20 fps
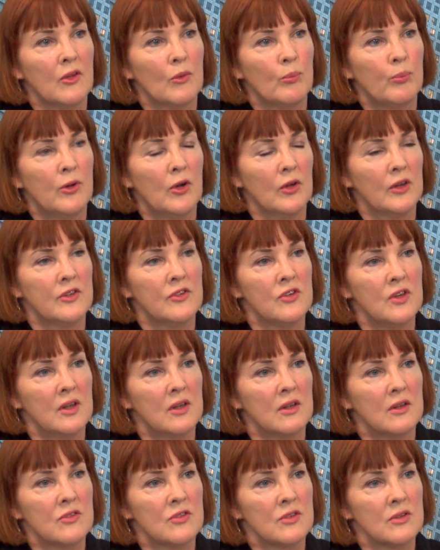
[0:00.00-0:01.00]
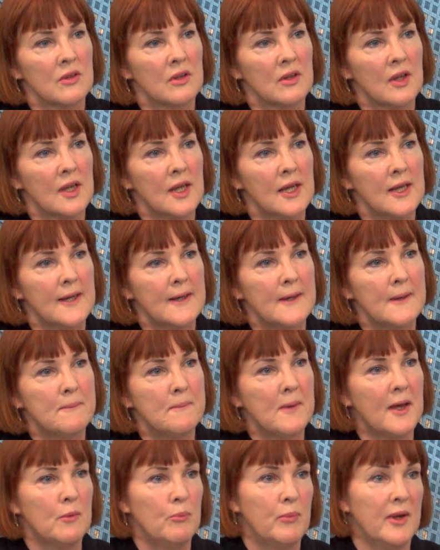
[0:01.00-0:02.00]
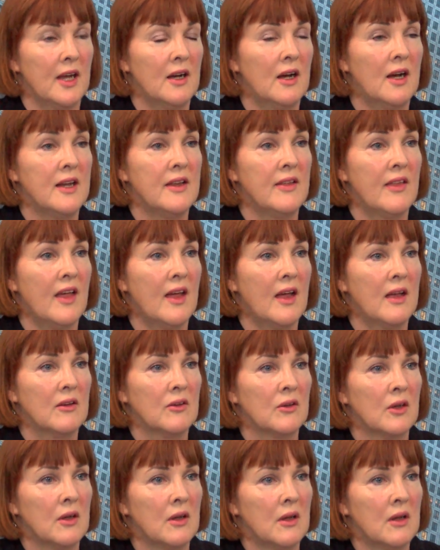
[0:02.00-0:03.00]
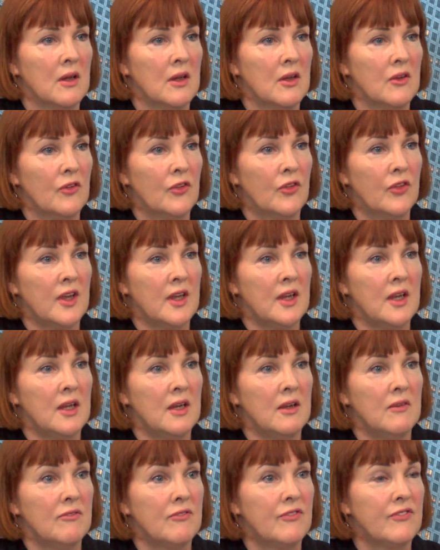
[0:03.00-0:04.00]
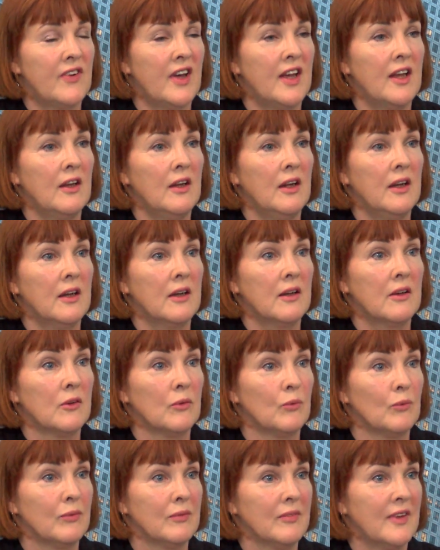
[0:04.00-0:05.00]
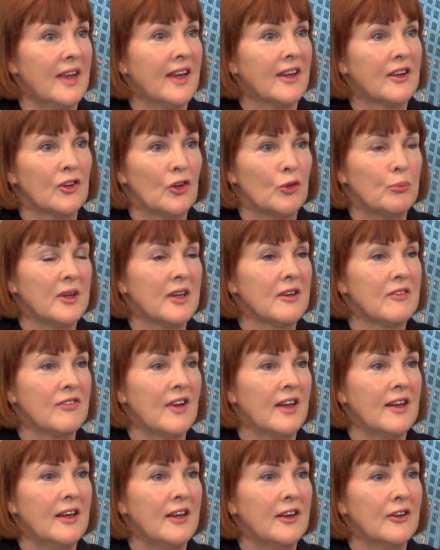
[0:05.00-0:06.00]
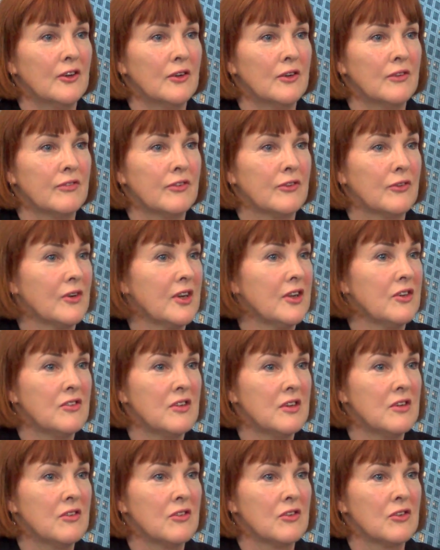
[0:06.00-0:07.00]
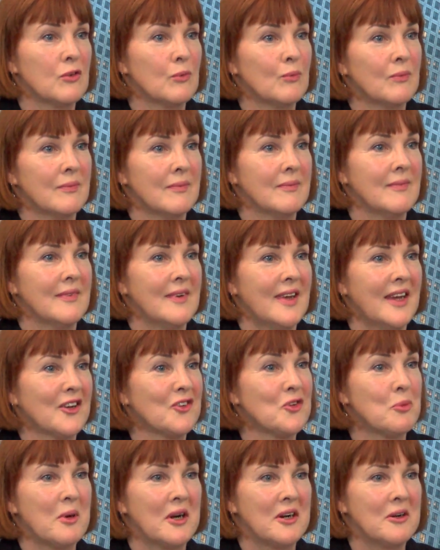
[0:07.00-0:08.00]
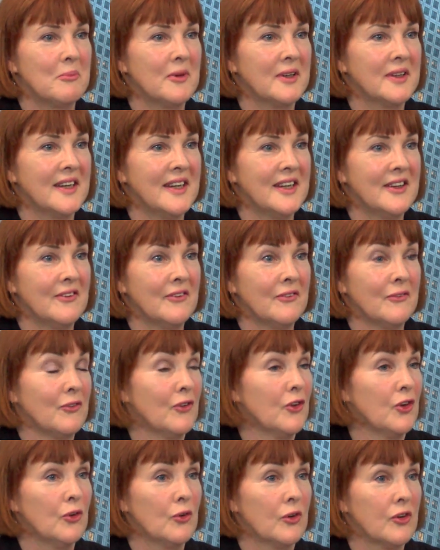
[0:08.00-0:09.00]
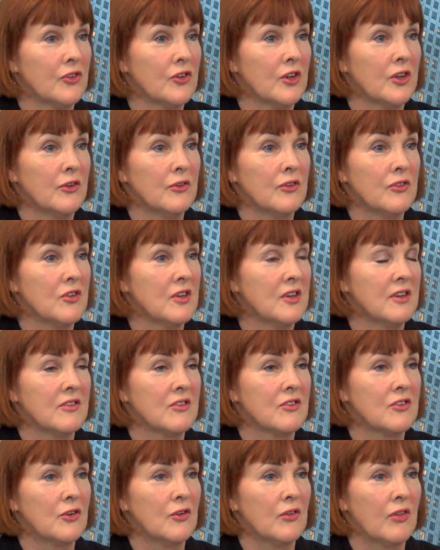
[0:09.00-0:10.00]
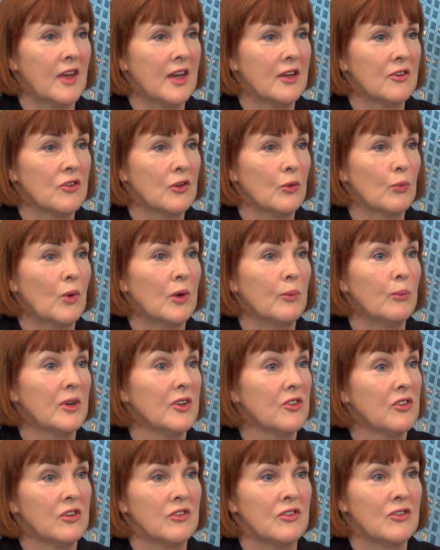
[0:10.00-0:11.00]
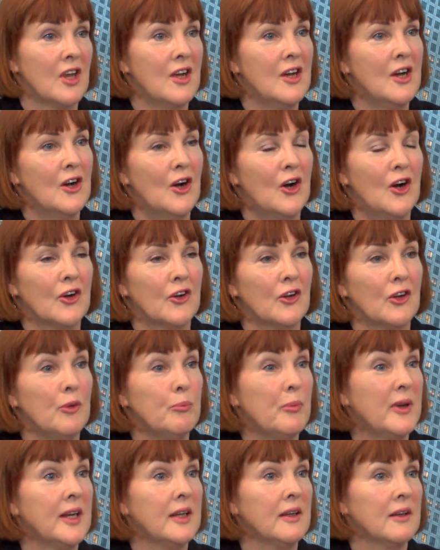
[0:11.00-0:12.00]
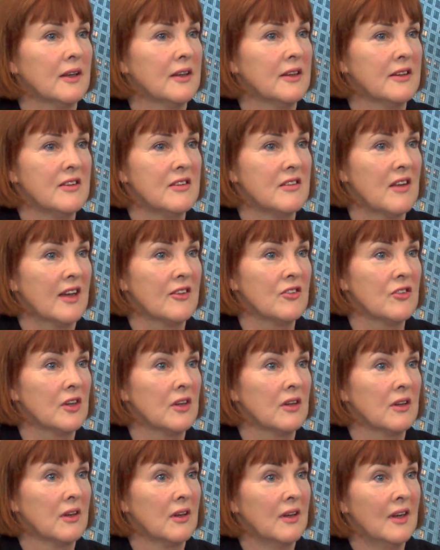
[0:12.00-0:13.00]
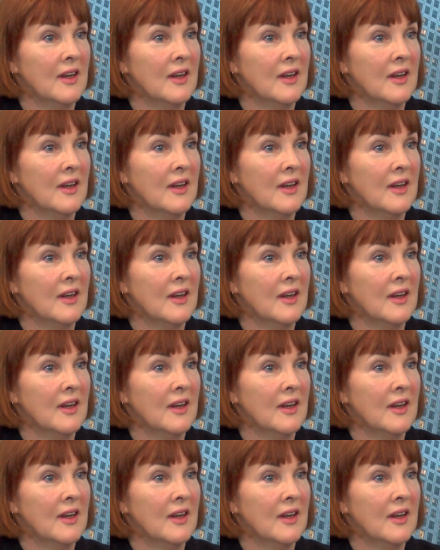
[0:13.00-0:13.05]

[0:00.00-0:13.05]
the politics, and behind that, the economic failure of Greece's experiment in the Eurozone since 2001, which has arguably been a disaster